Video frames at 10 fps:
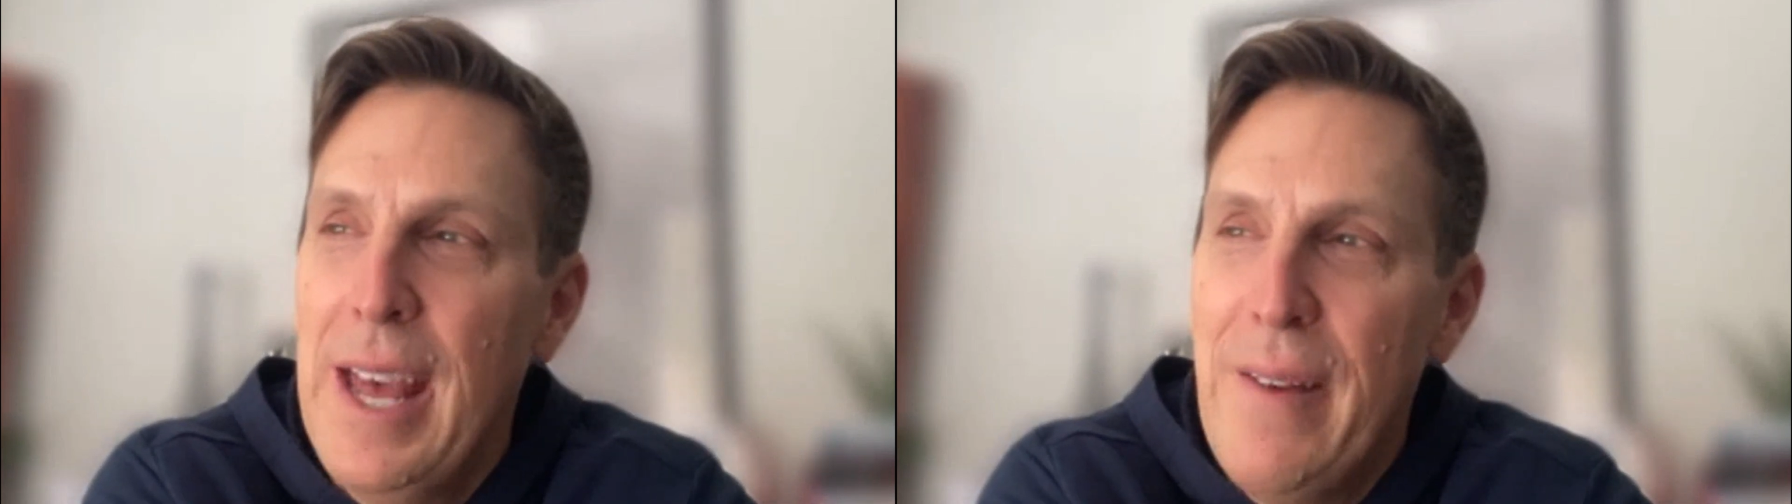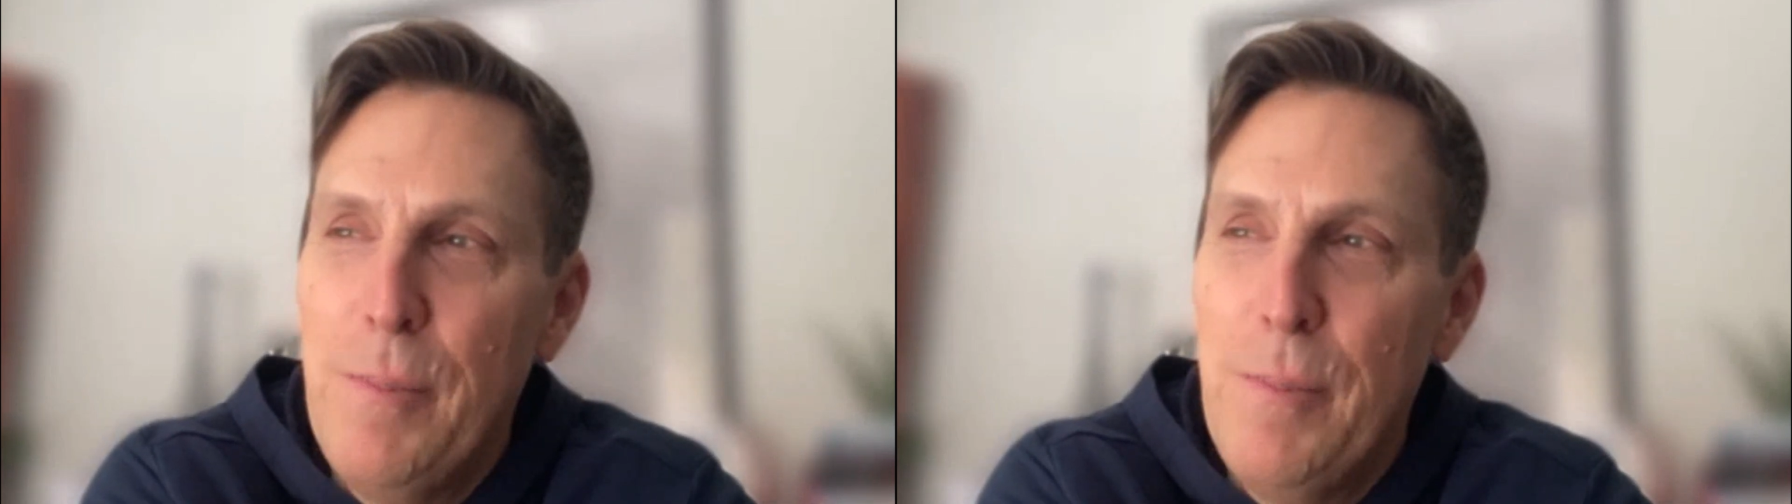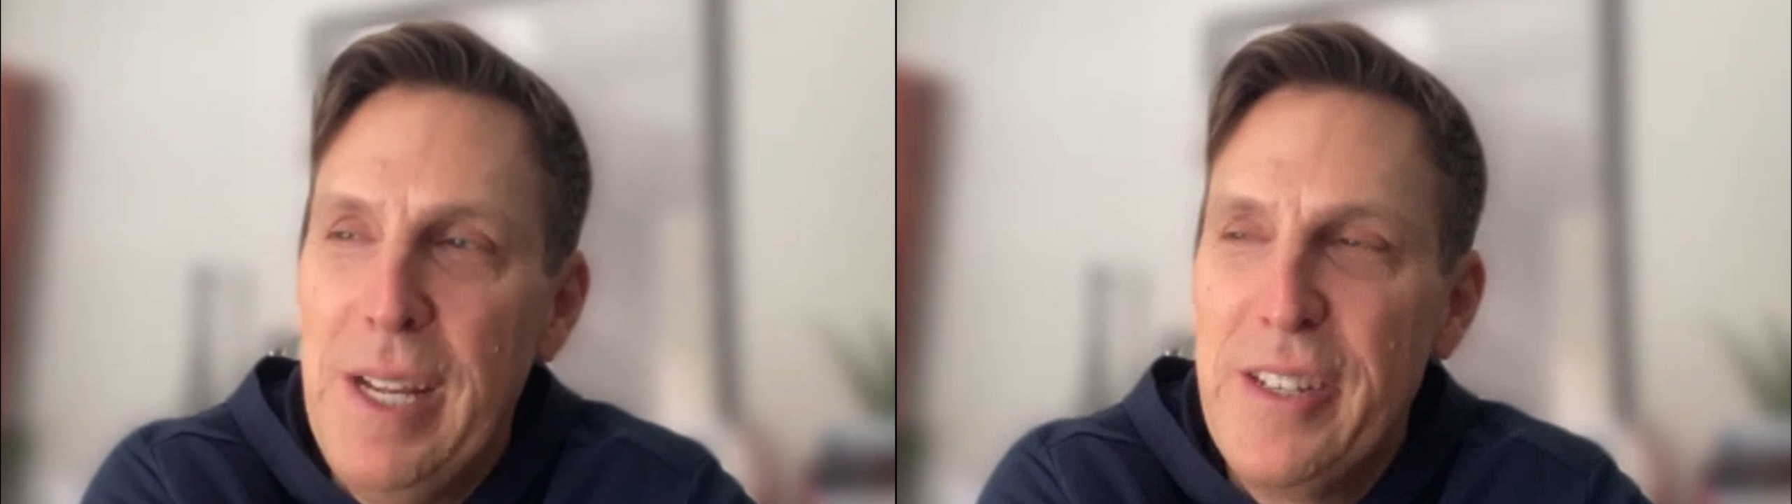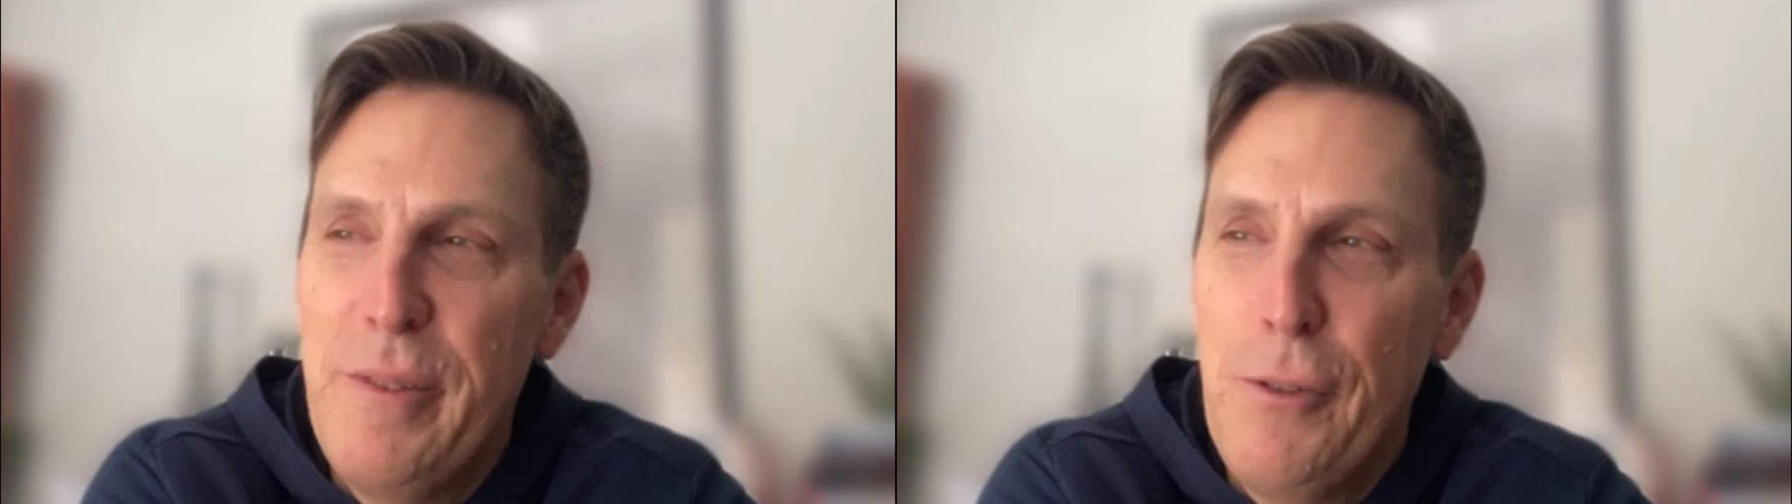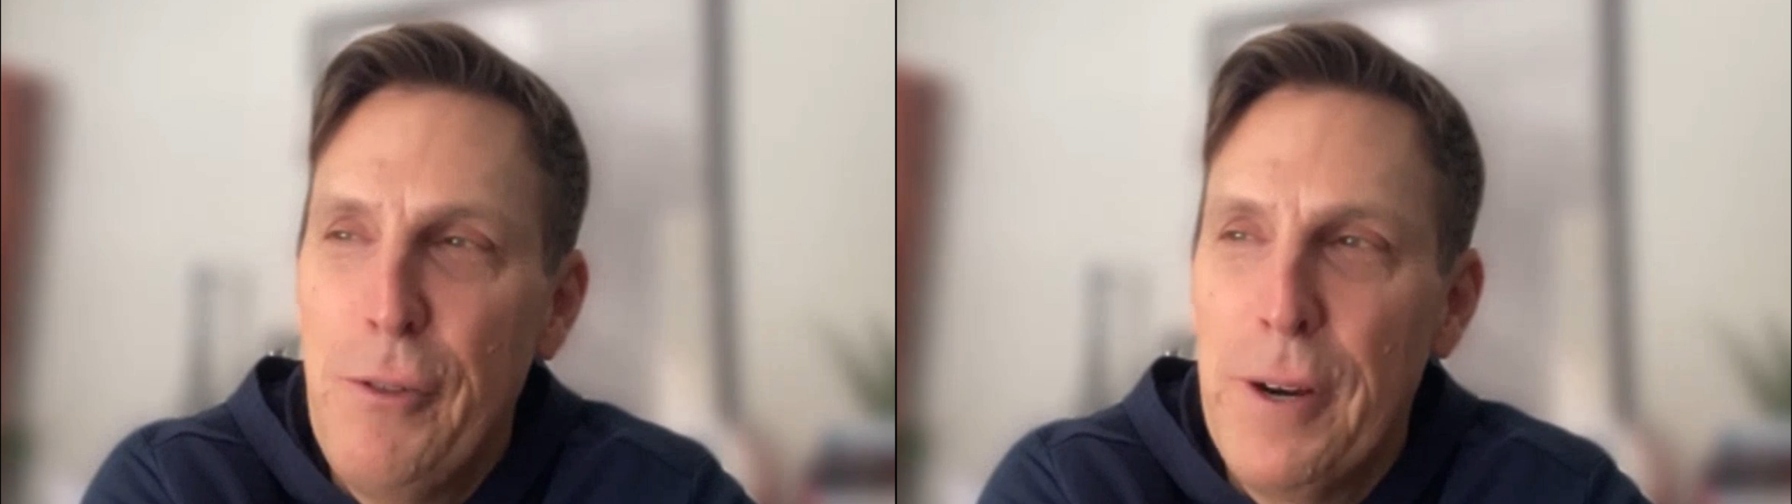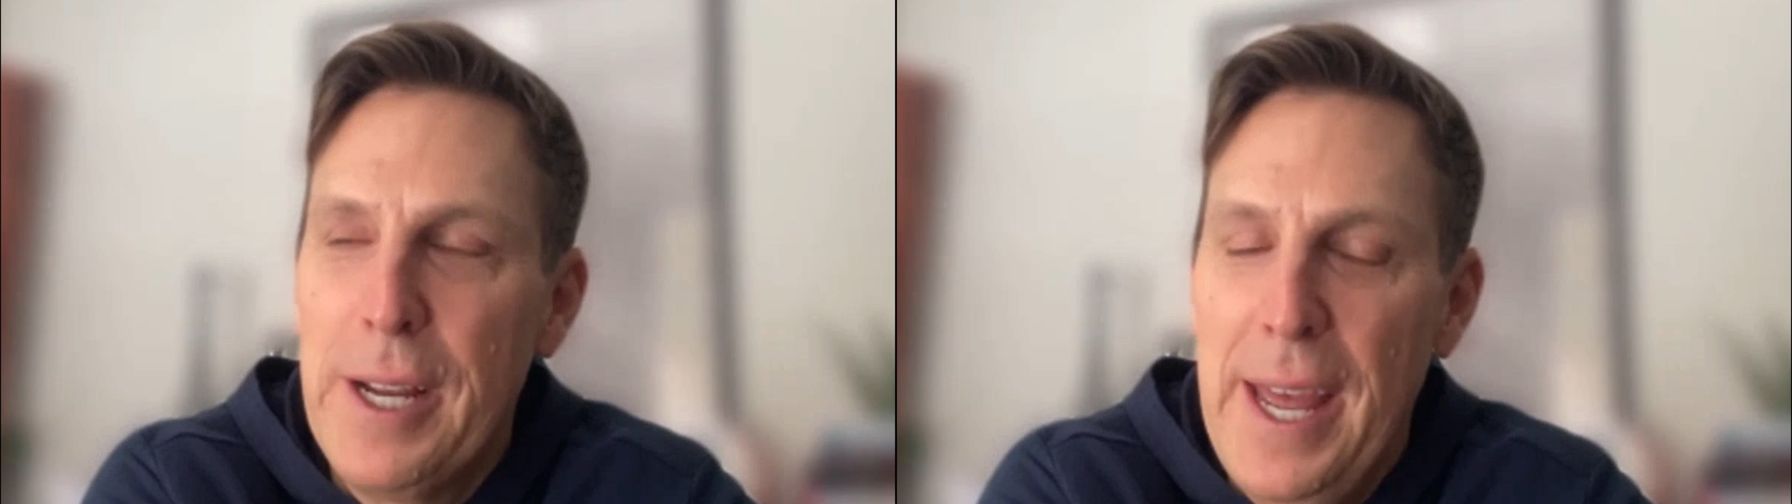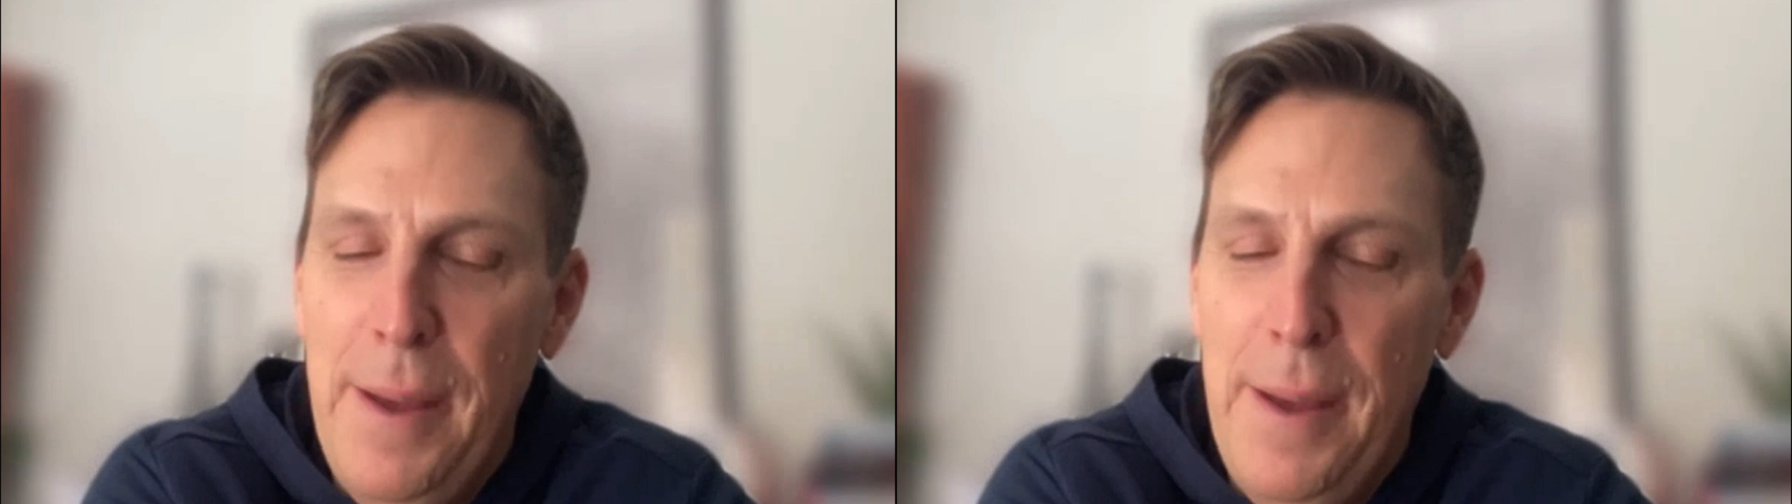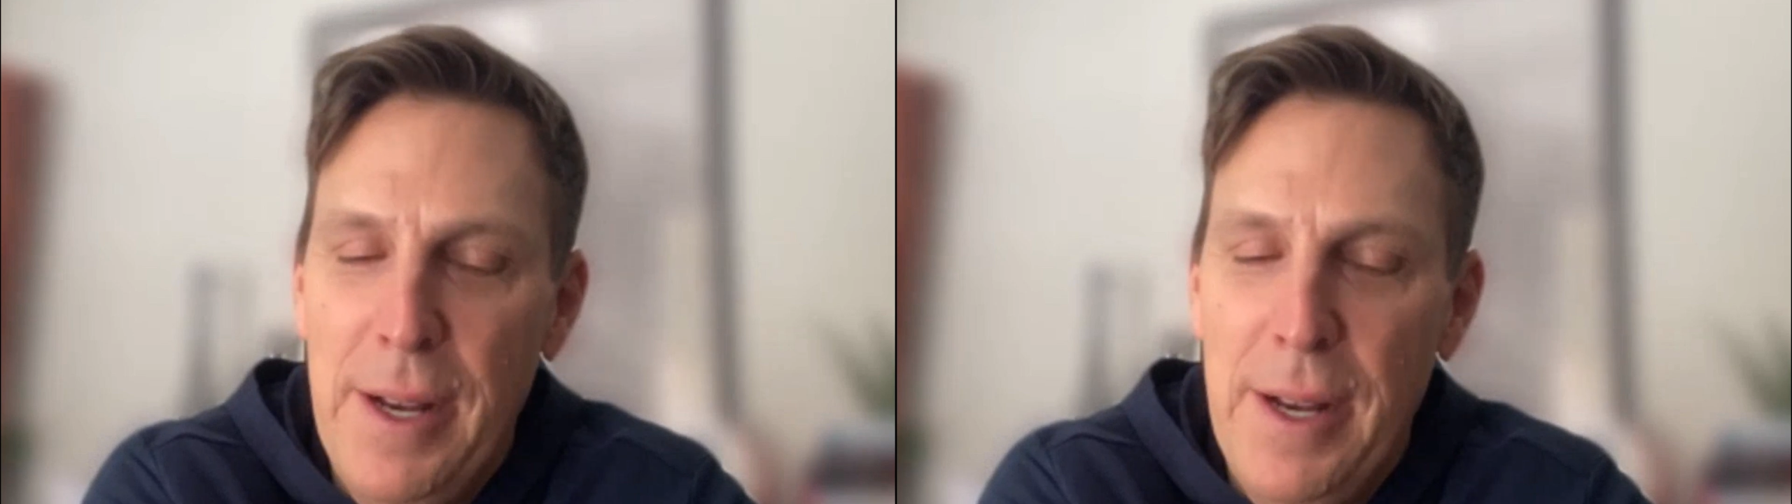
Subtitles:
having pizza before a game,